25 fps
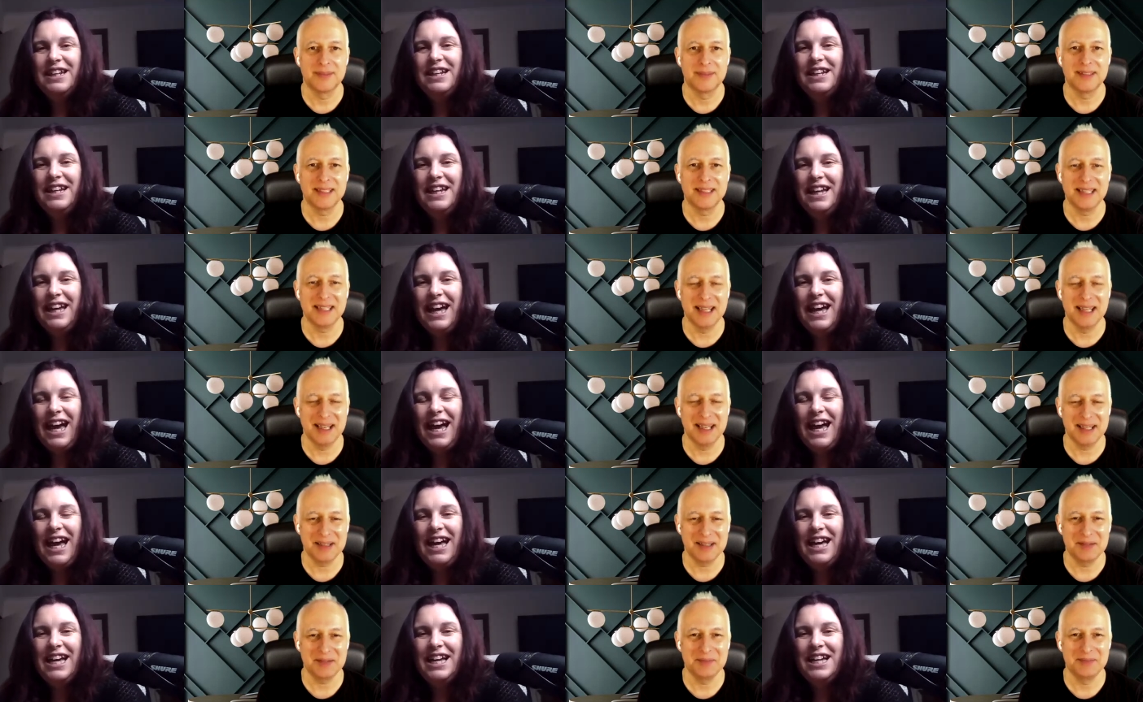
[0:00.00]

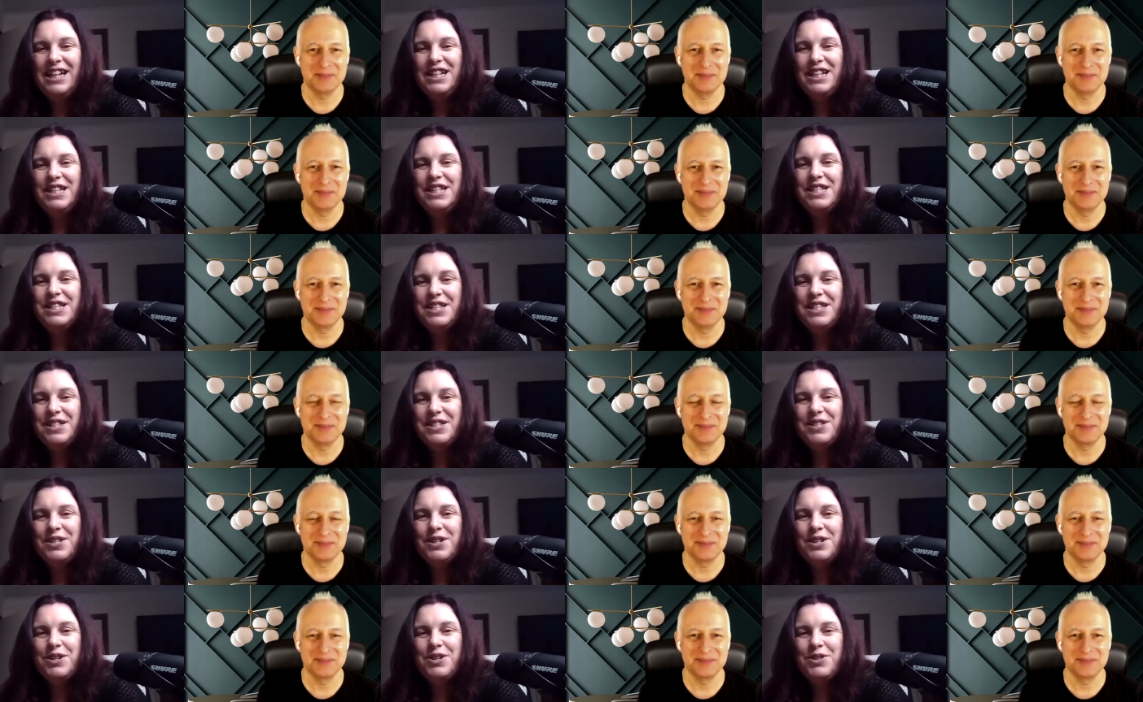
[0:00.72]
Speaker 1: Yeah. And
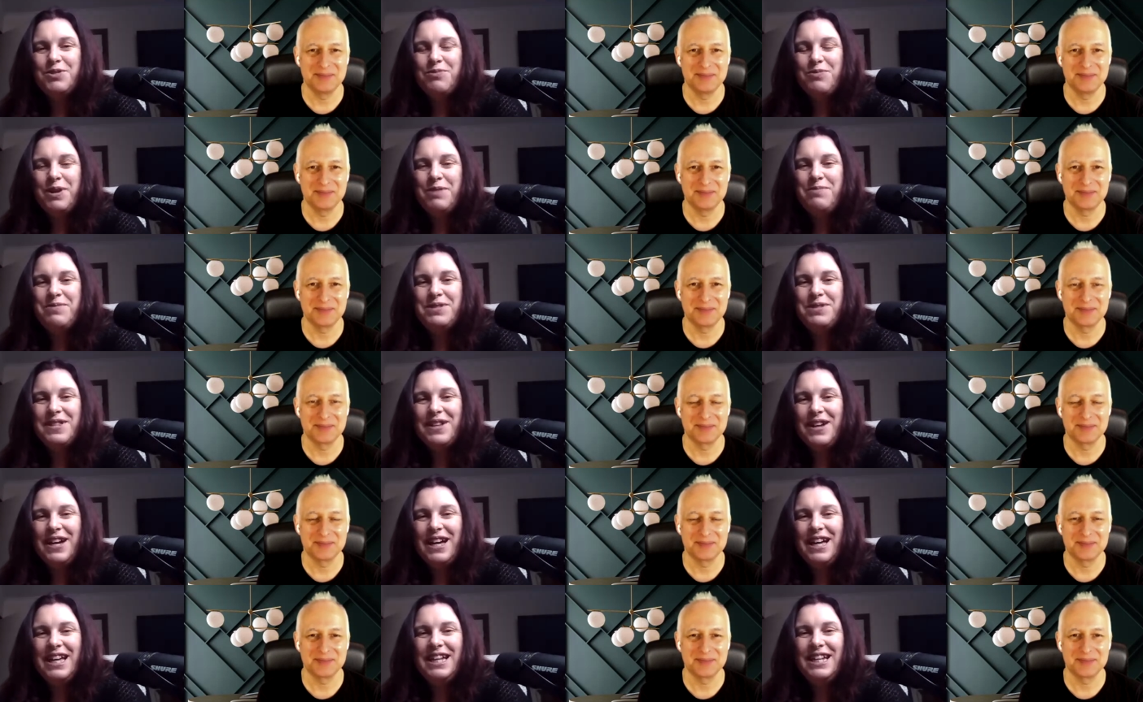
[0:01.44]
so the
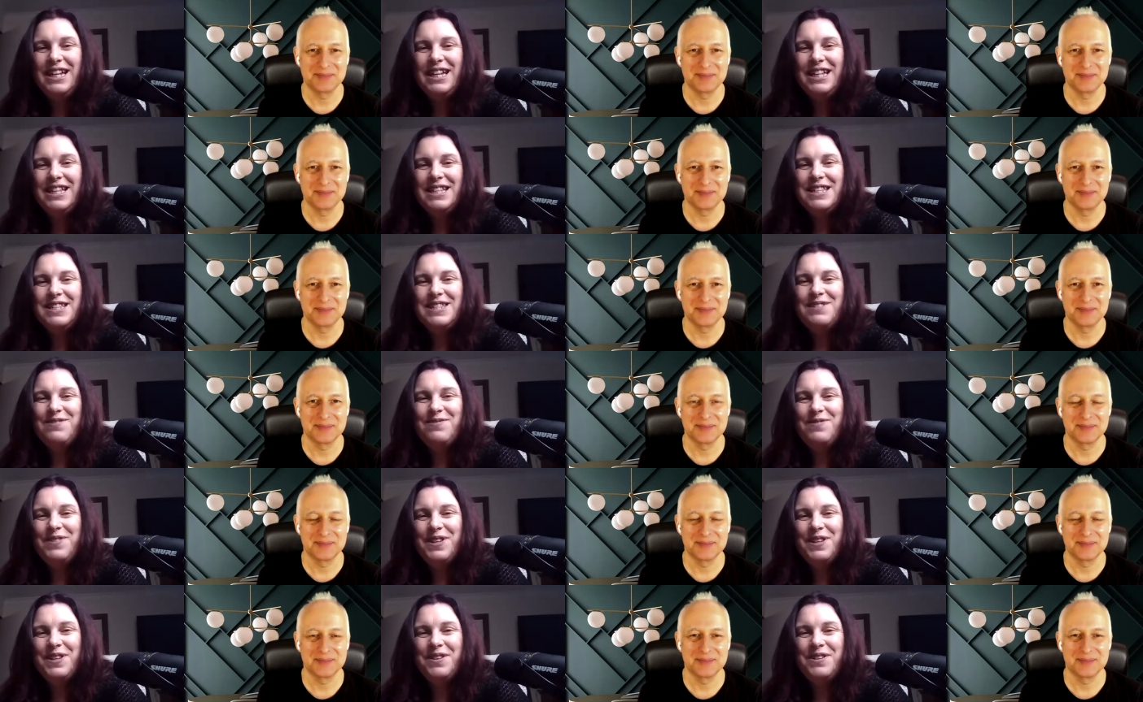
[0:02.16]
website is
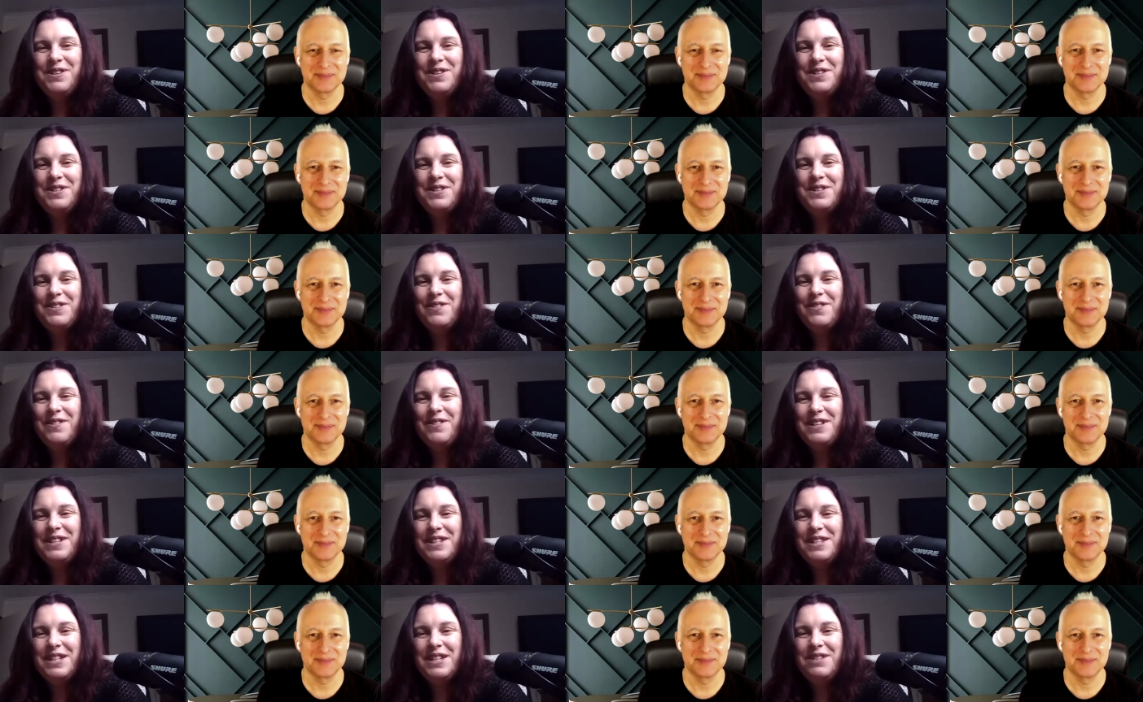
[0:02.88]

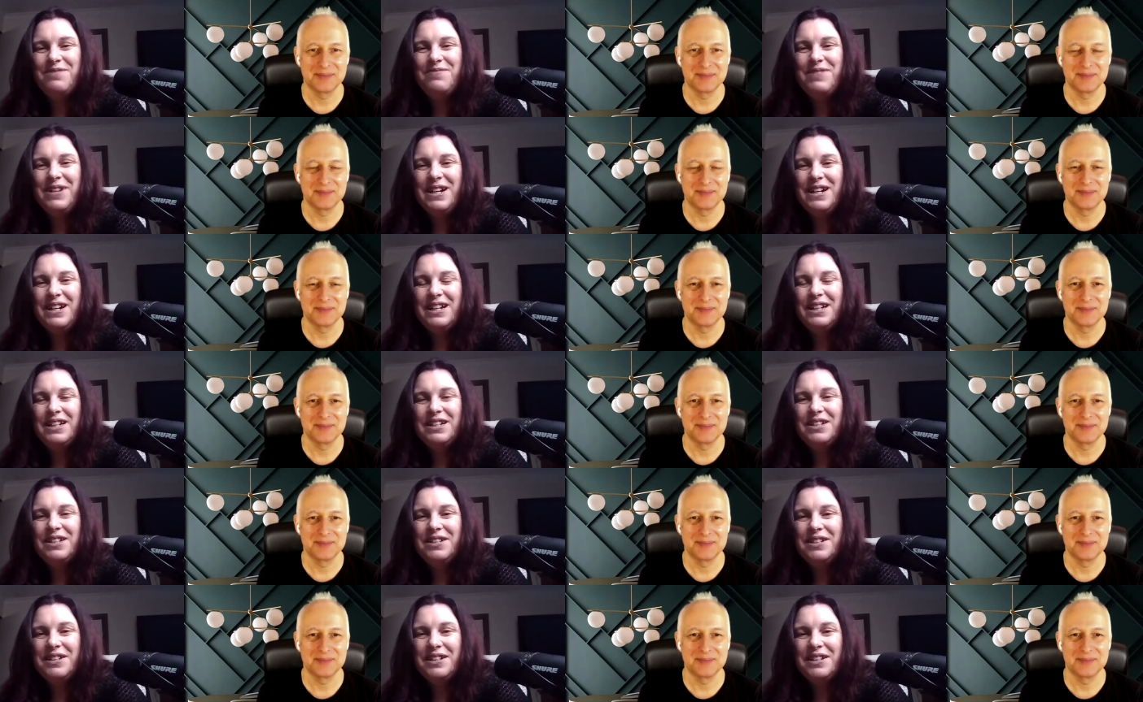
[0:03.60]
fiona.demark.com
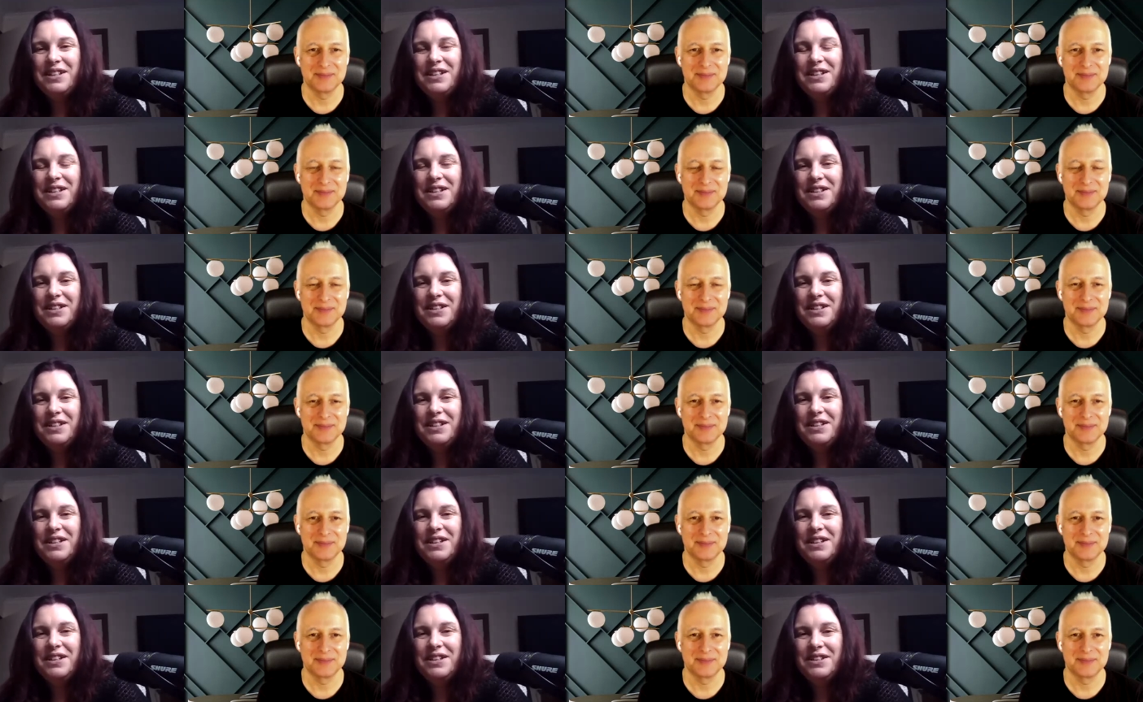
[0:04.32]

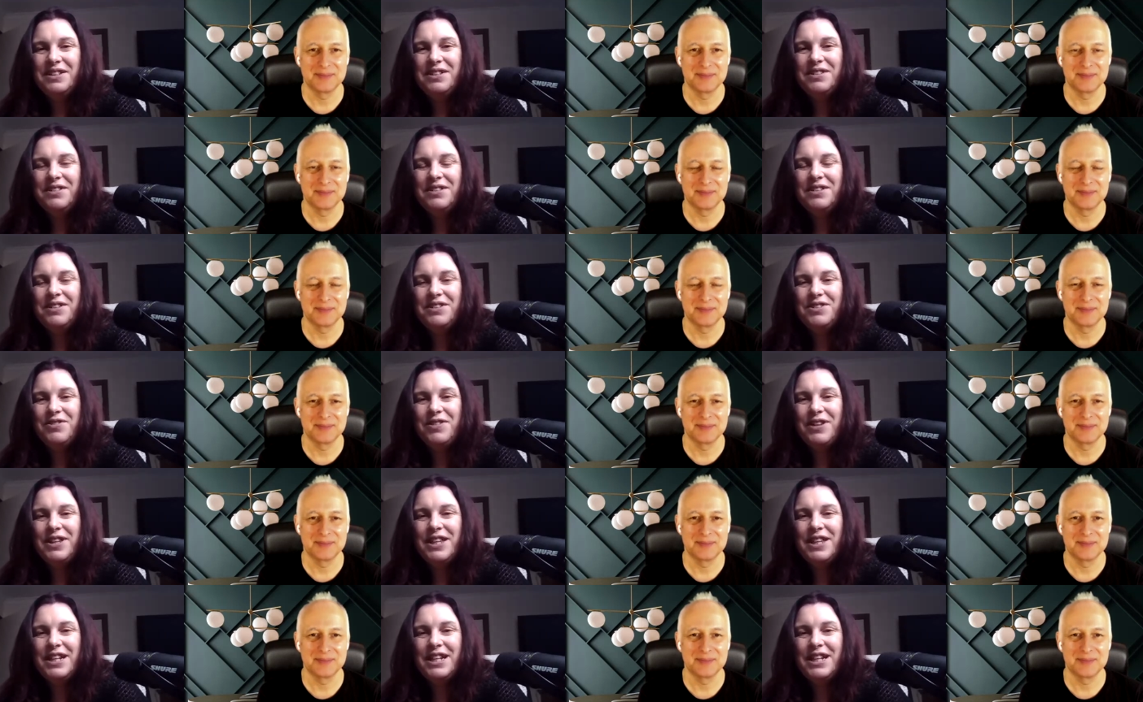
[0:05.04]
no
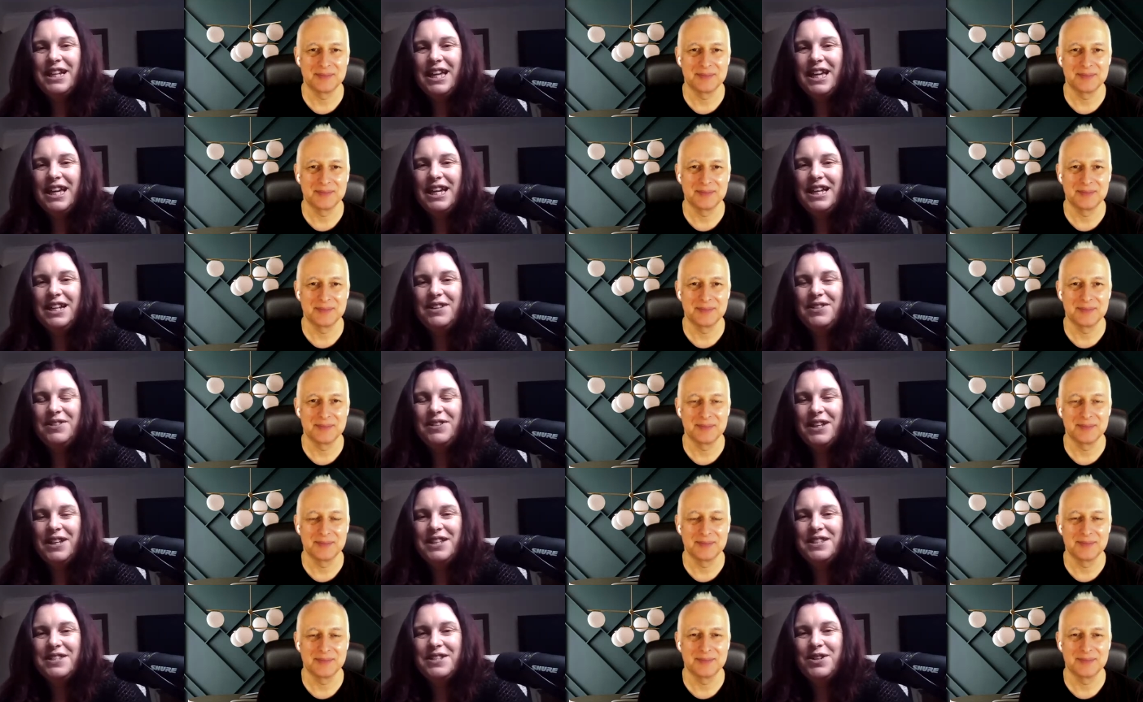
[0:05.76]
try that again
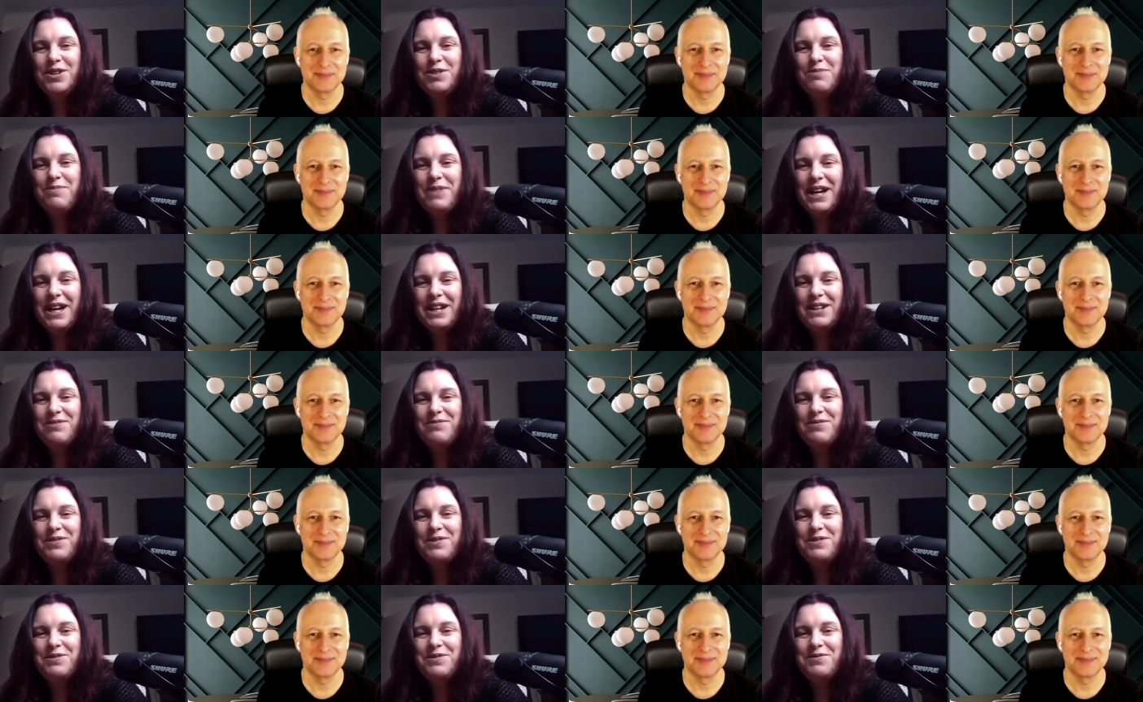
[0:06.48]
let's go back
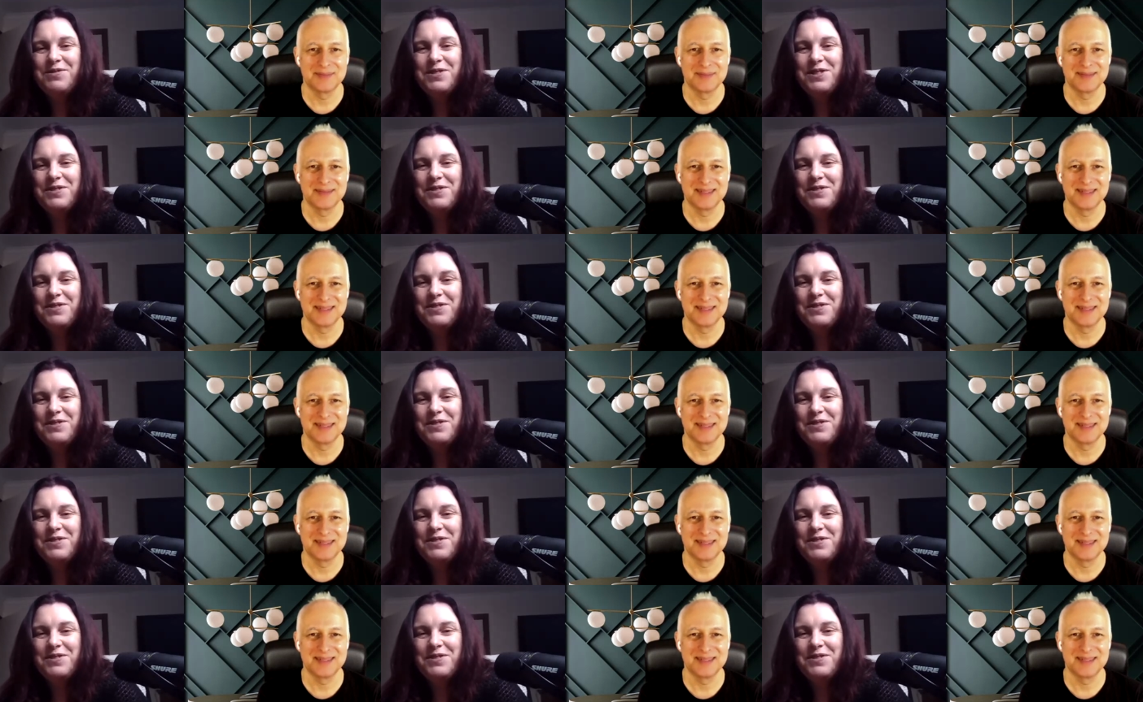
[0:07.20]
and we'll we'll